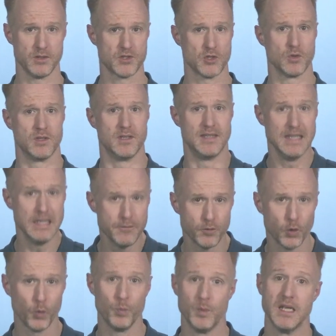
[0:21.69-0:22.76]
So
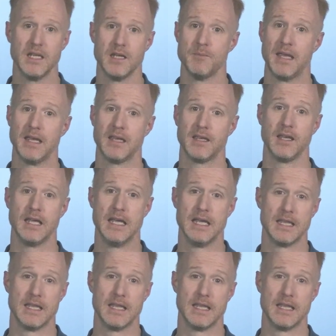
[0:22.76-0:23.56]
default meaning making